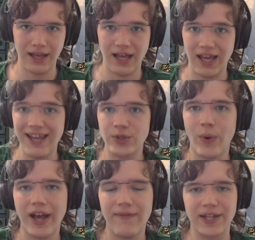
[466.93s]
Each
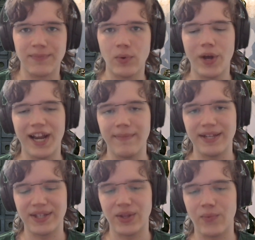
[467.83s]
wave has more
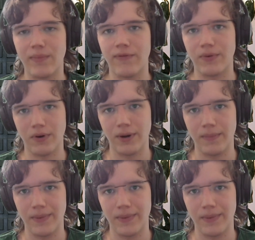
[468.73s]
enemies than the one before it,